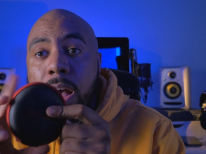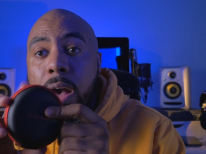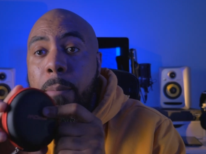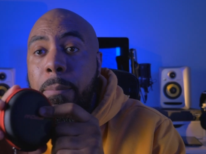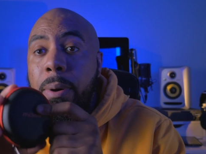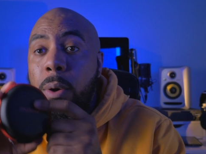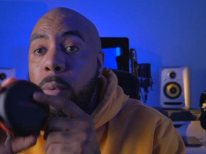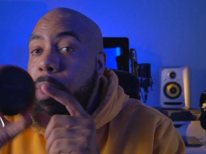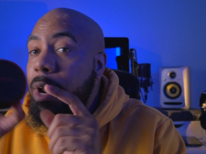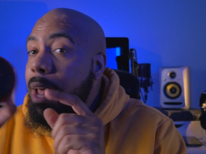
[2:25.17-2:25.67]

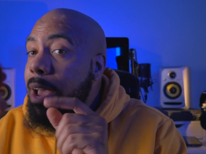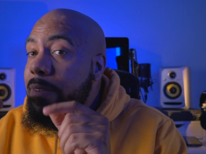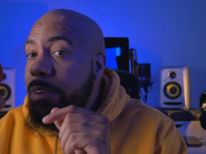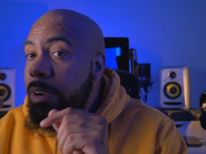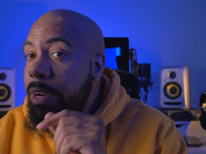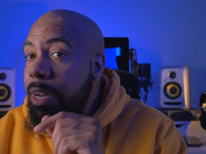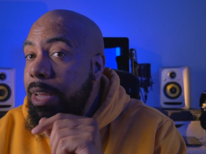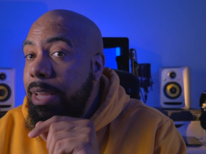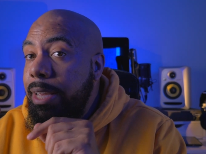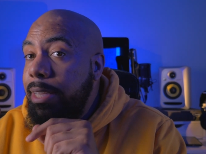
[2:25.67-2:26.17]
But whatever
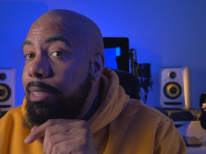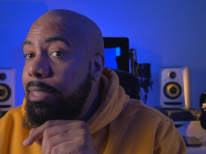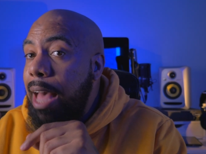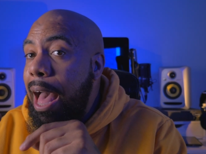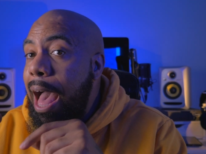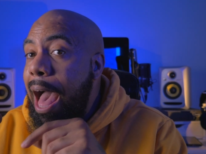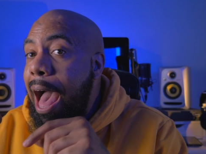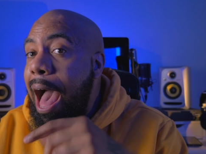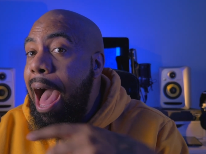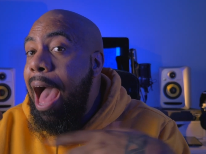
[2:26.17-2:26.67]
it is,
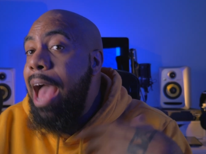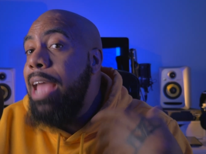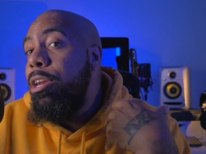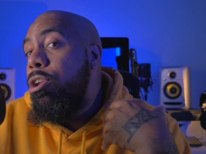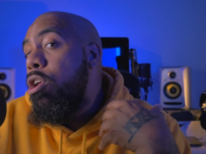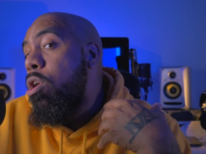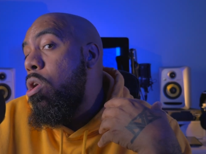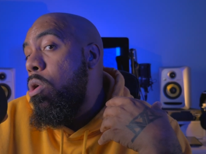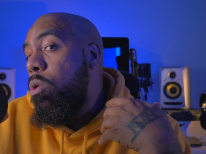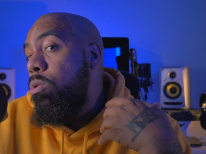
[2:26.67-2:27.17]
I
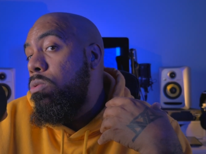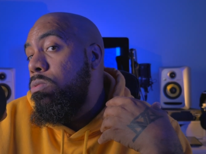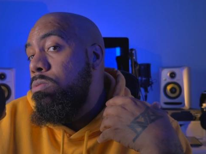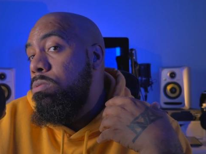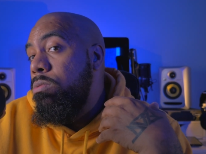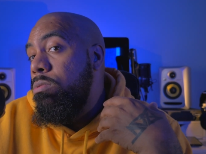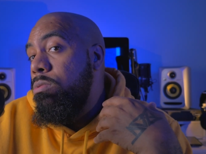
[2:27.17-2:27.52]
know,